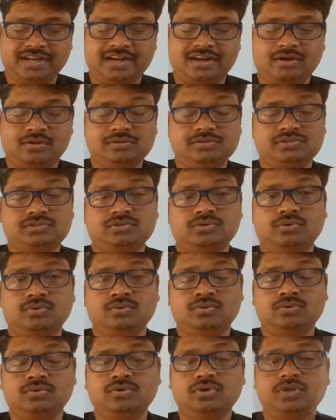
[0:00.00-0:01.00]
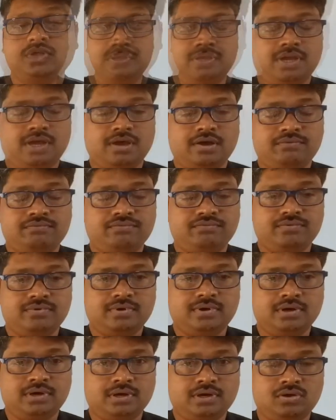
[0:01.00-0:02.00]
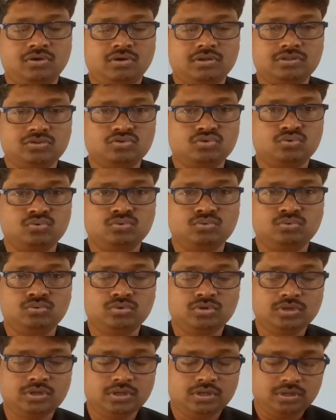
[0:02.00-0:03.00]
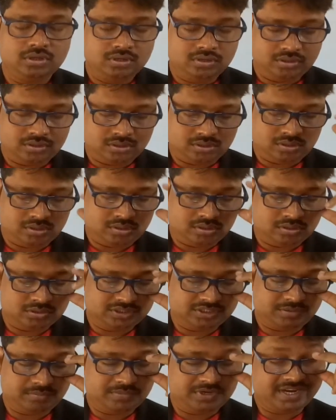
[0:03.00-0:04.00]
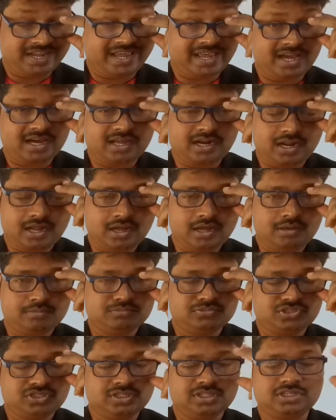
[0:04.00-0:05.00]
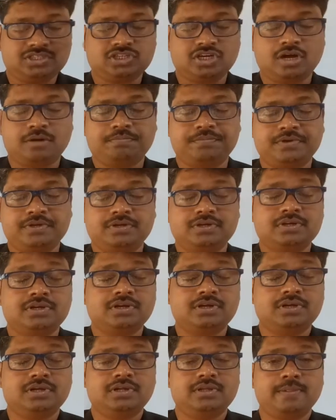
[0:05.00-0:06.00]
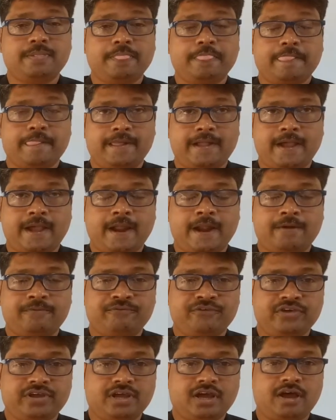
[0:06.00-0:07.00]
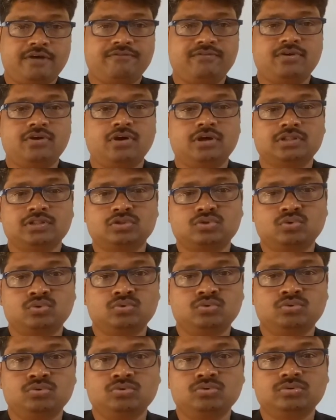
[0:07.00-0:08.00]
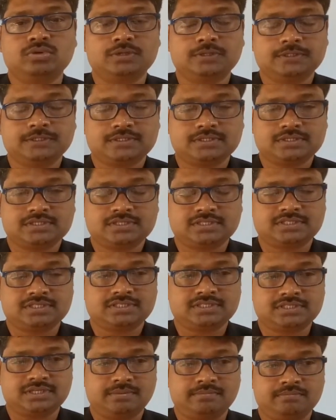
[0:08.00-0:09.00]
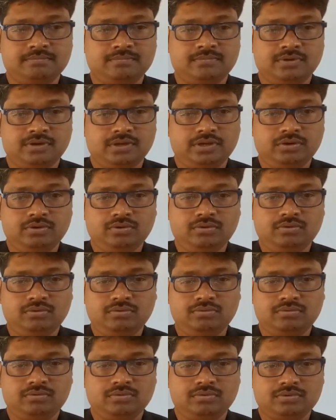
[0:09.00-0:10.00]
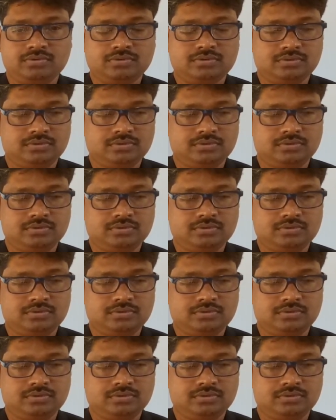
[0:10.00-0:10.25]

And also, we have gone through some diagrams in the chapter, and we have gone through some, you know,